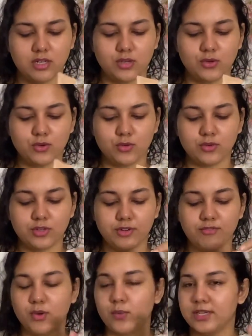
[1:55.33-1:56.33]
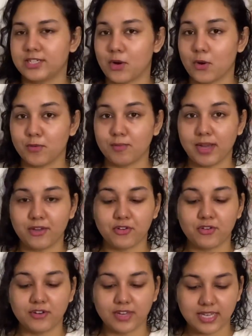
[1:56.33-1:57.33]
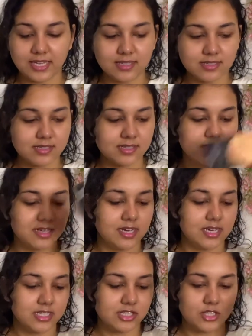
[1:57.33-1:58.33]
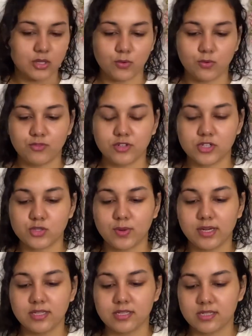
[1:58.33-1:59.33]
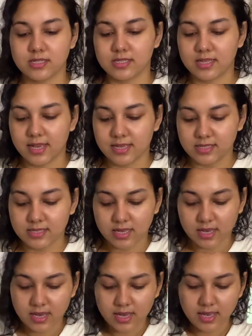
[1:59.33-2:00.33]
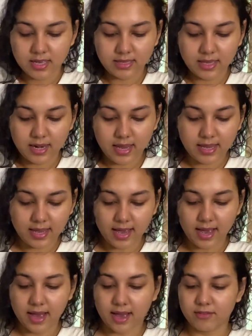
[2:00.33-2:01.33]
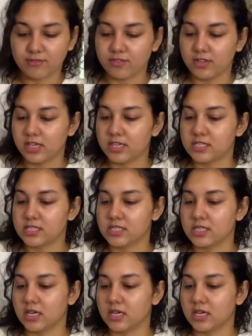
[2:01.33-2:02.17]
you know, review it on my reels. So first one is this. Then I have this